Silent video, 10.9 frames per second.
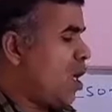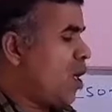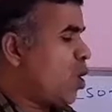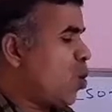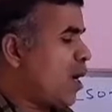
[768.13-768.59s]

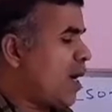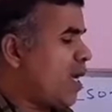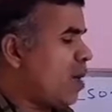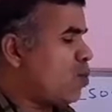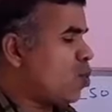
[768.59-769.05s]

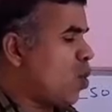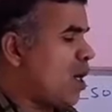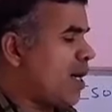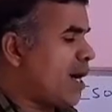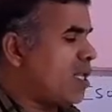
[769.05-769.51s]
uranium
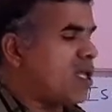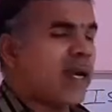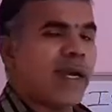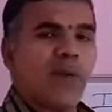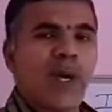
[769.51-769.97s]

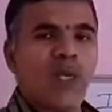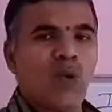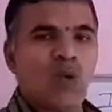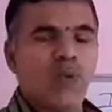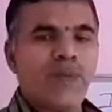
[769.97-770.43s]

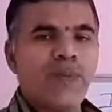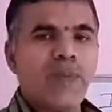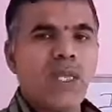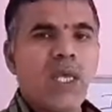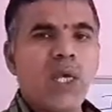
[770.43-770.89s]
235.
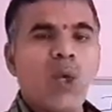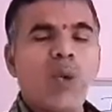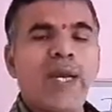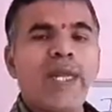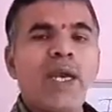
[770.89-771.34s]

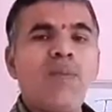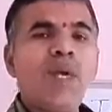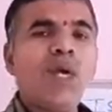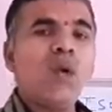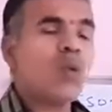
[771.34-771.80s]

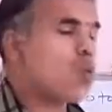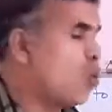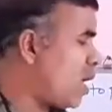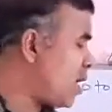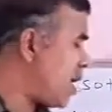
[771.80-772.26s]
Uranium
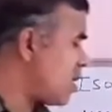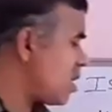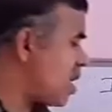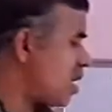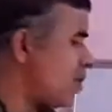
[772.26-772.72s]

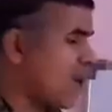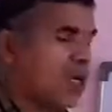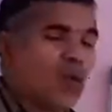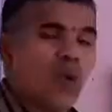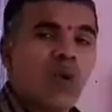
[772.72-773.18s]

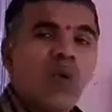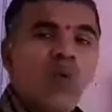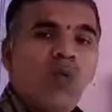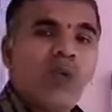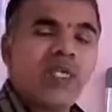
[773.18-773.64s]
235,
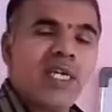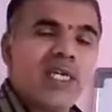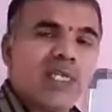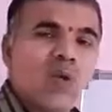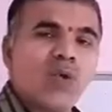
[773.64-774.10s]
which
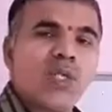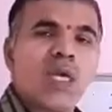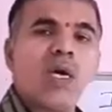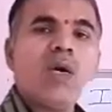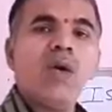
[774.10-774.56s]
is used
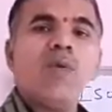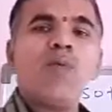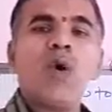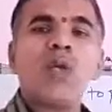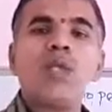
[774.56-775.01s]

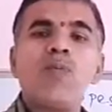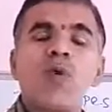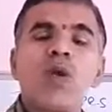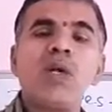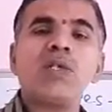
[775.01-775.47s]
for the
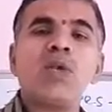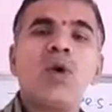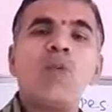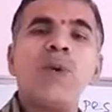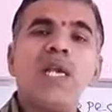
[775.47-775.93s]
production
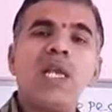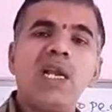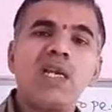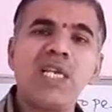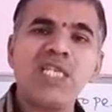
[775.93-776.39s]
of
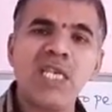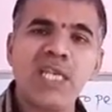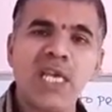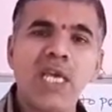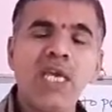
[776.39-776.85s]

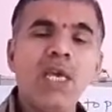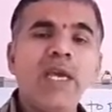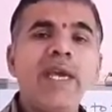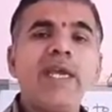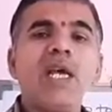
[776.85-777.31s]
electricity
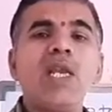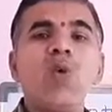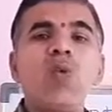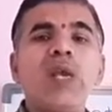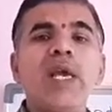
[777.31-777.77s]
in a
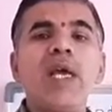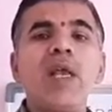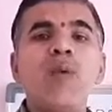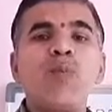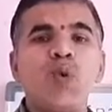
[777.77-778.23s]

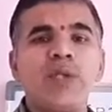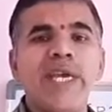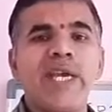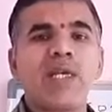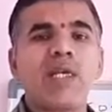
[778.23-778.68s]
nuclear
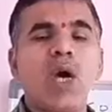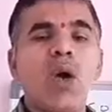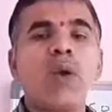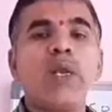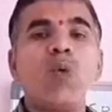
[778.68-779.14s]
project
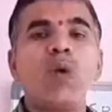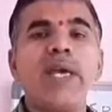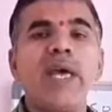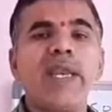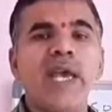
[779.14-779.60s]
or
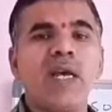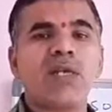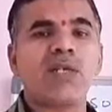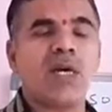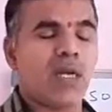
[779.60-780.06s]
nuclear
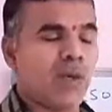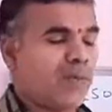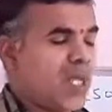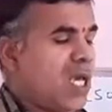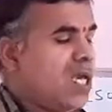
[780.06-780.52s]

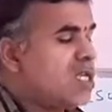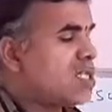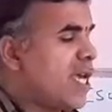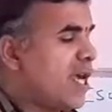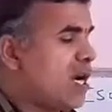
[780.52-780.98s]
reactor.
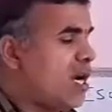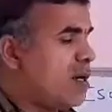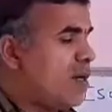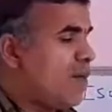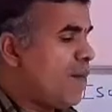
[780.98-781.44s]

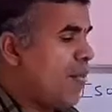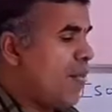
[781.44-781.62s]
Second,